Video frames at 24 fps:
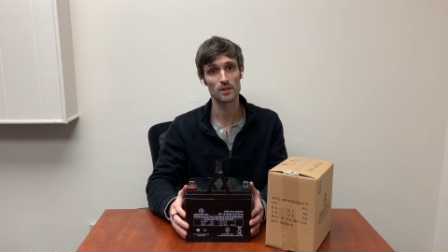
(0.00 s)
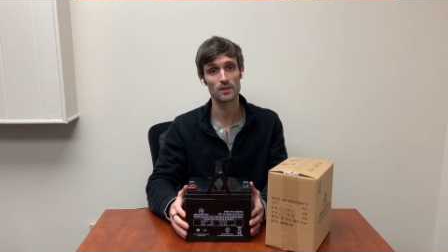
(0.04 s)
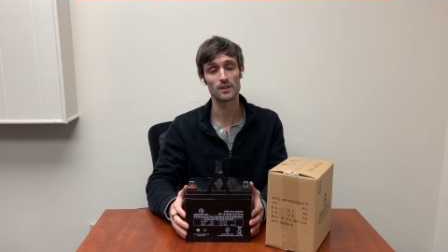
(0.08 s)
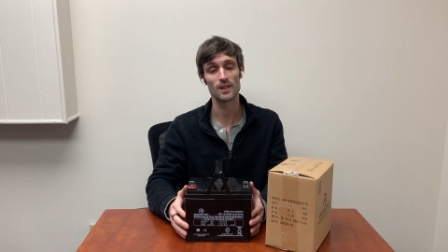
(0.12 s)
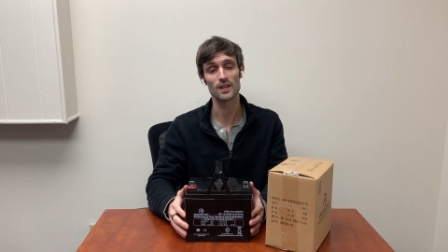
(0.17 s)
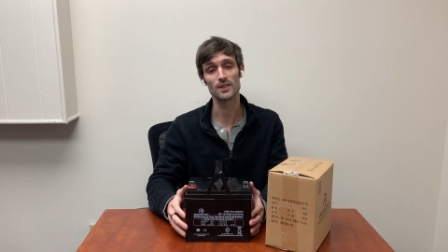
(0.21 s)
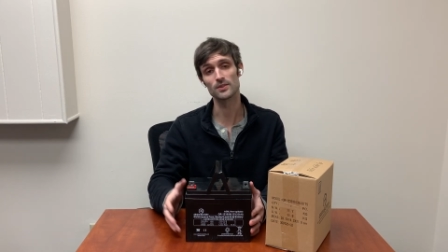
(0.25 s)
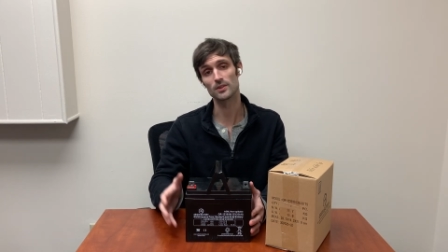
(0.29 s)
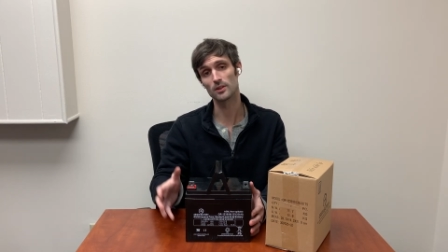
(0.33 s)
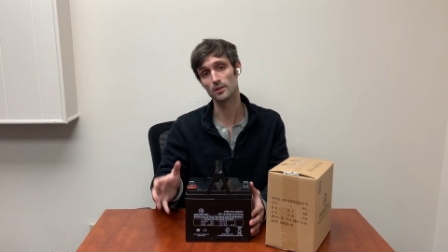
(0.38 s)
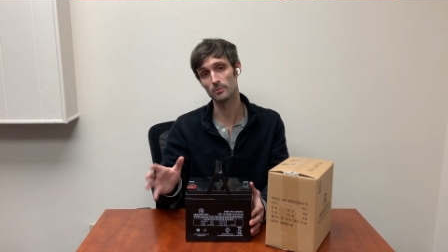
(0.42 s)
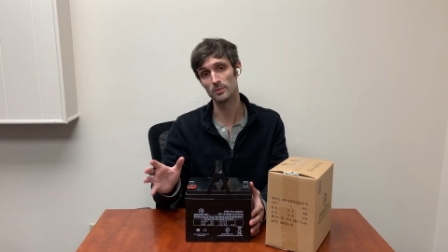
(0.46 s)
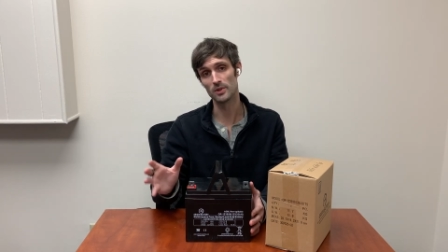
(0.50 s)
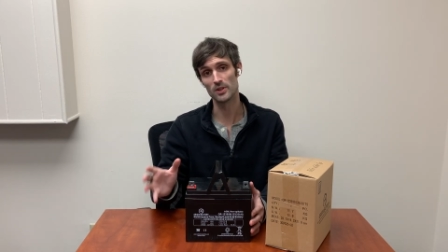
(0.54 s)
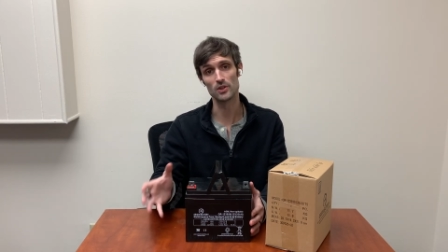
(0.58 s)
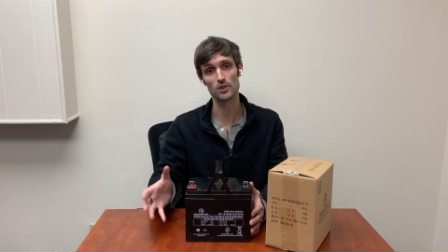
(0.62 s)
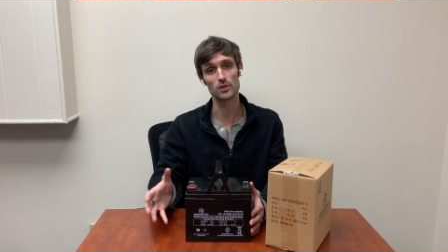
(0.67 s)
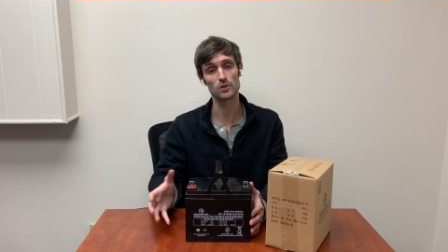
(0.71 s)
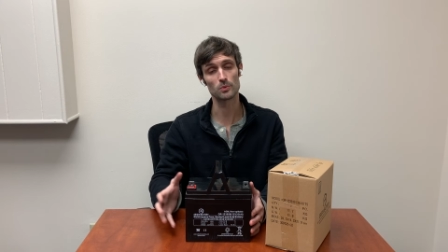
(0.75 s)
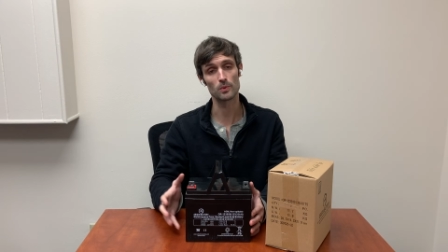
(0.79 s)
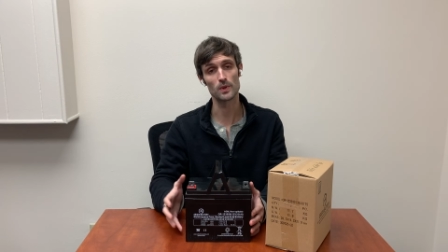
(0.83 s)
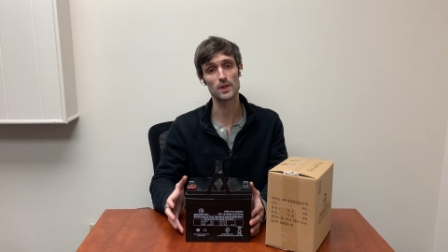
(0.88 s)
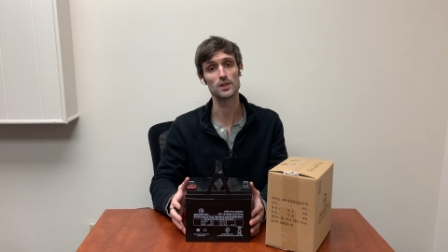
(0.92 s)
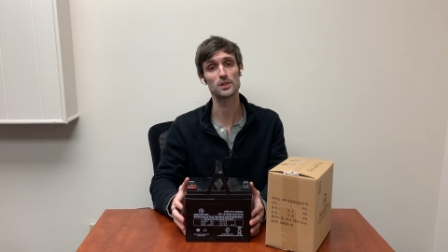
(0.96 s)
That's going to be the
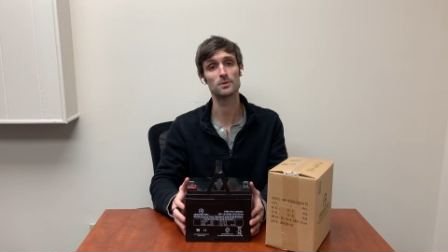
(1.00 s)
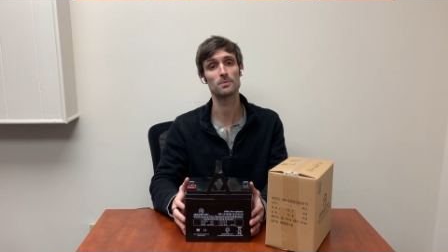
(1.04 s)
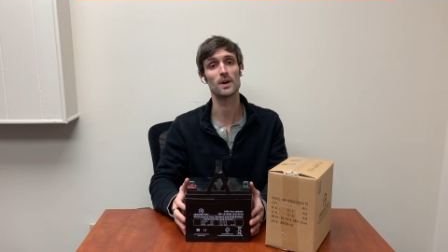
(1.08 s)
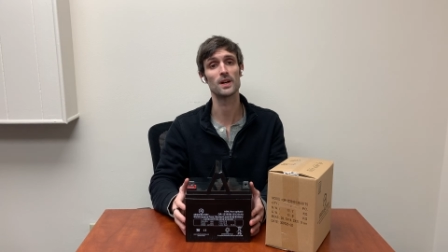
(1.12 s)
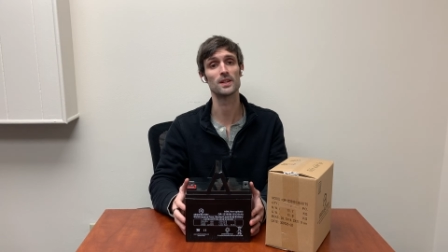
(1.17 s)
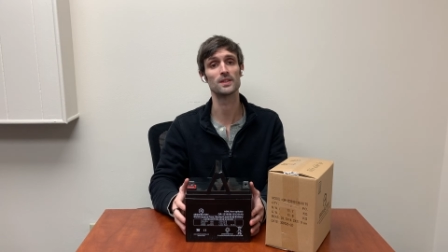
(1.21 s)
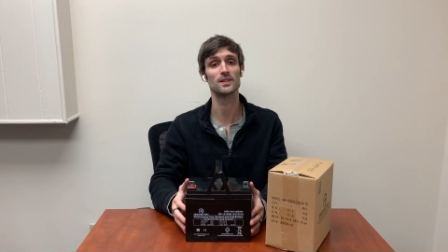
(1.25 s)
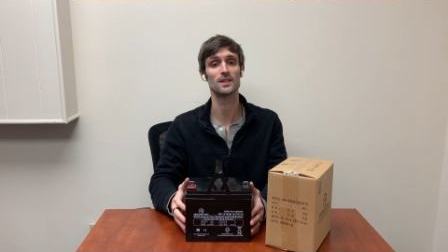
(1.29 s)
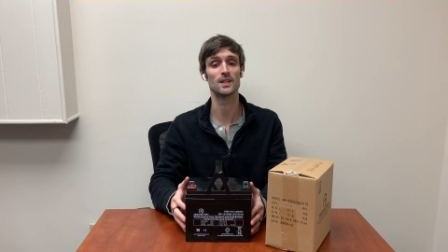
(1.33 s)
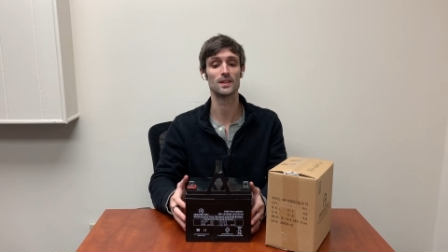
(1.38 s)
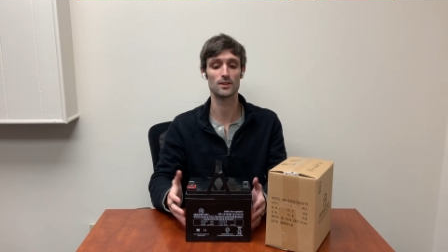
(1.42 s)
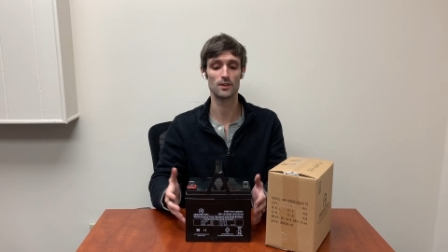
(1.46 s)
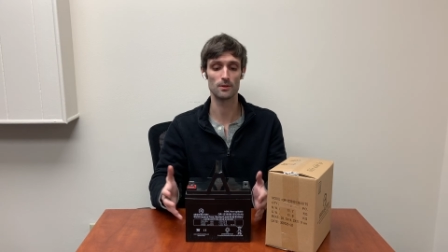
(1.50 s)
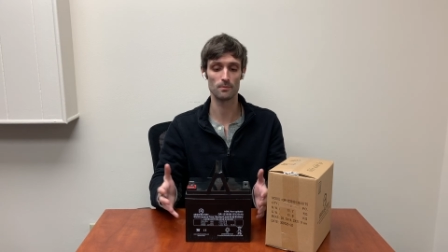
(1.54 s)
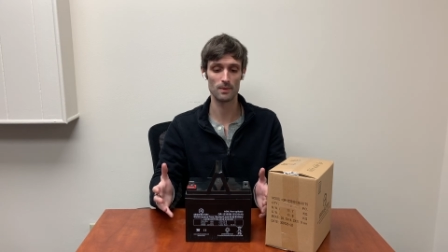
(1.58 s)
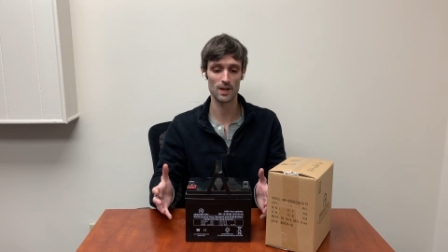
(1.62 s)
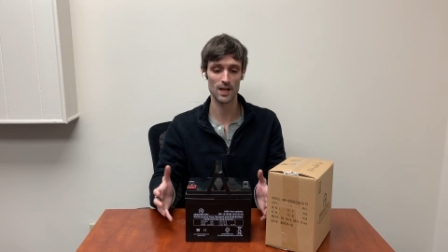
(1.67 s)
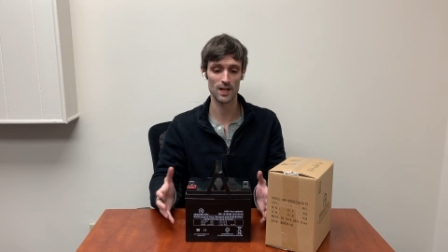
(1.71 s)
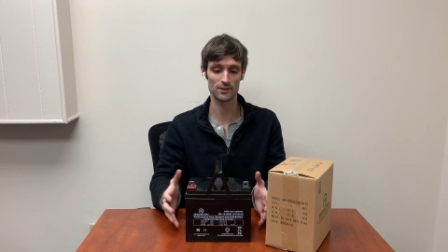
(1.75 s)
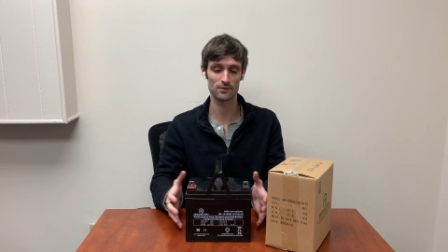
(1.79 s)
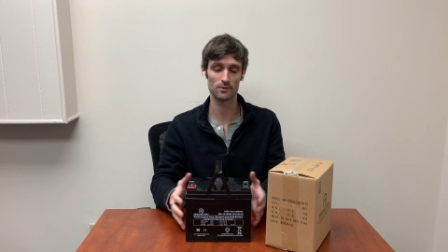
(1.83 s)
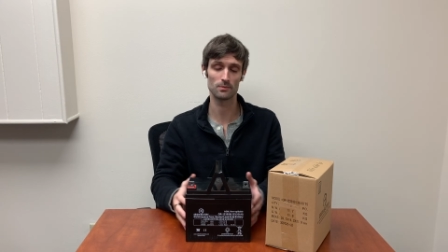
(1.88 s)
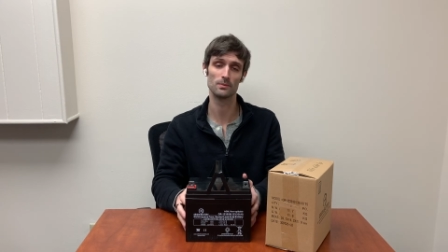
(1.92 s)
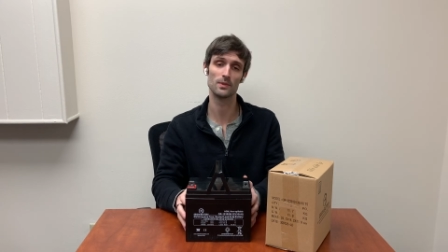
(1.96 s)
sweet spot to get the
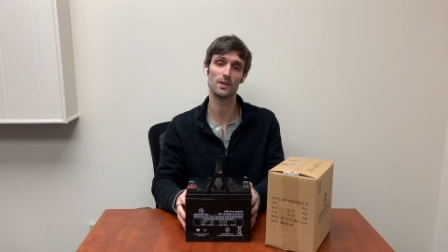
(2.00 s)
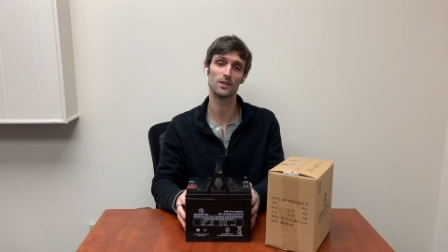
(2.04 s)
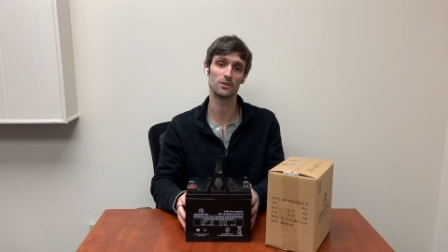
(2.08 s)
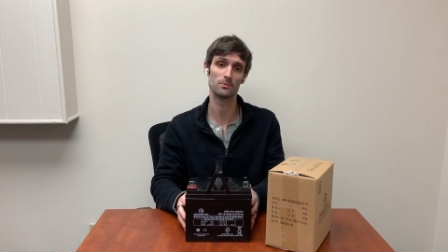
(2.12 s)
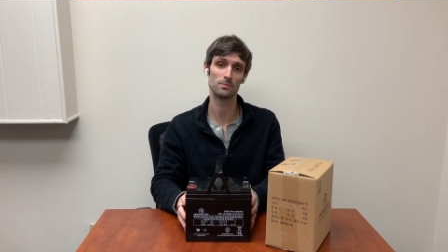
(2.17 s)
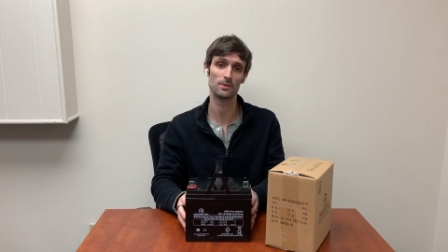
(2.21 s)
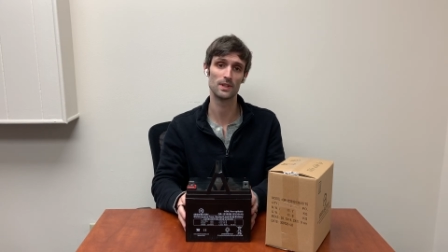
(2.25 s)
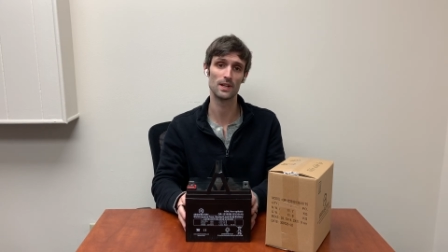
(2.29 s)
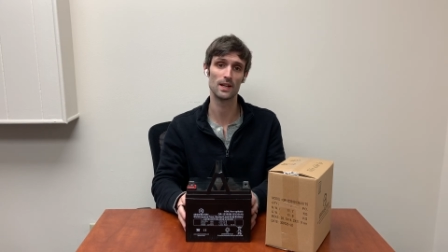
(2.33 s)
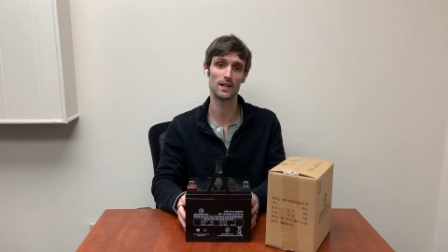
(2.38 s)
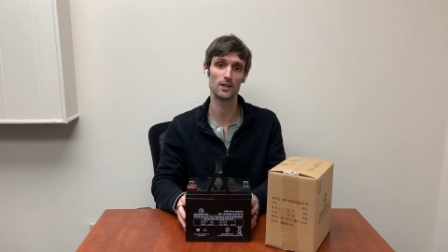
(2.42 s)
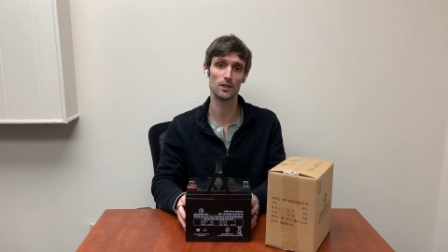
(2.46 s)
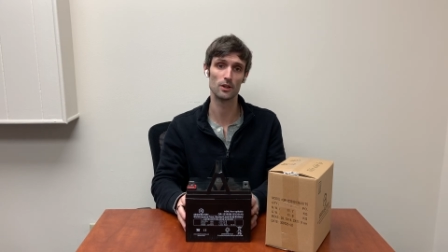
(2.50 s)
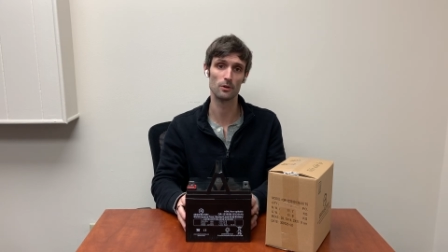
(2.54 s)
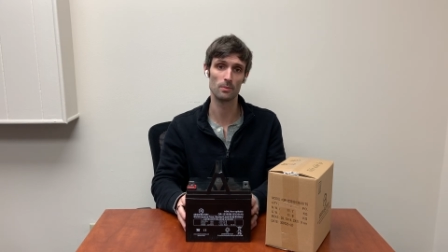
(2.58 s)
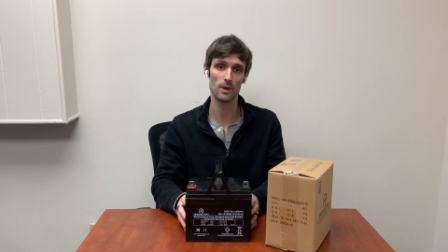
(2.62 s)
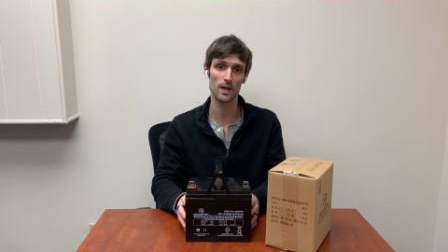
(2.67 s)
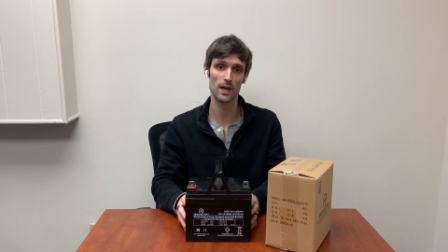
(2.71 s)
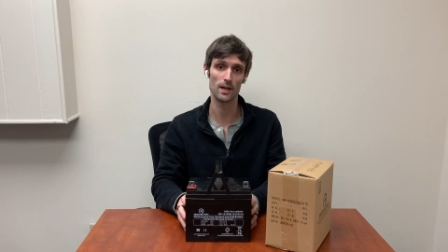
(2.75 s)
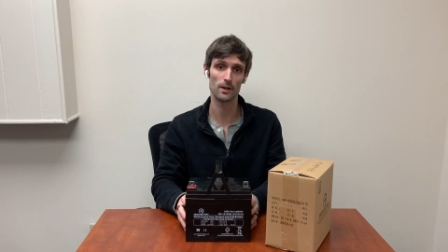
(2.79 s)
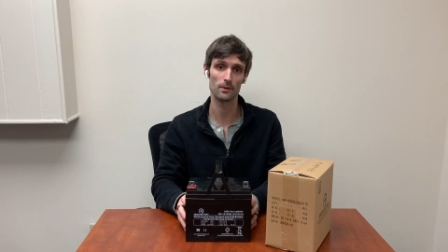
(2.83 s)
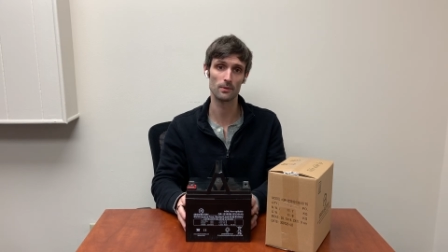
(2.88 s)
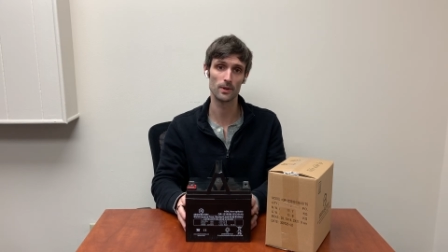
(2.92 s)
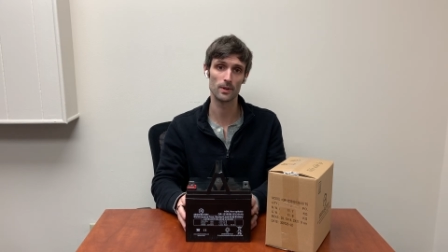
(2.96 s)
maximum lifespan on your
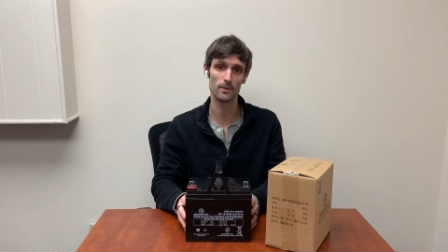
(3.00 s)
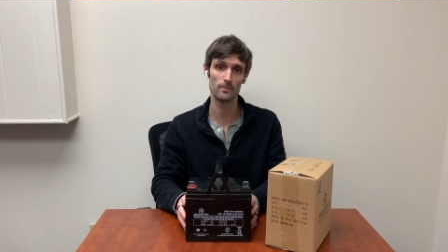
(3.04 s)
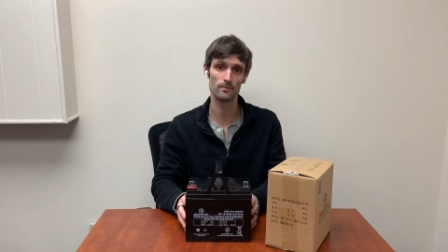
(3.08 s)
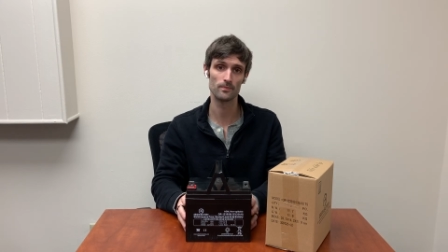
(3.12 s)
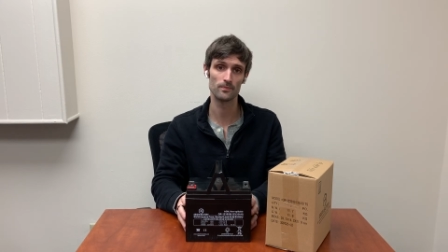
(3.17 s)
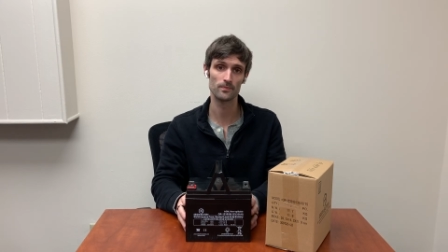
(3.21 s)
battery.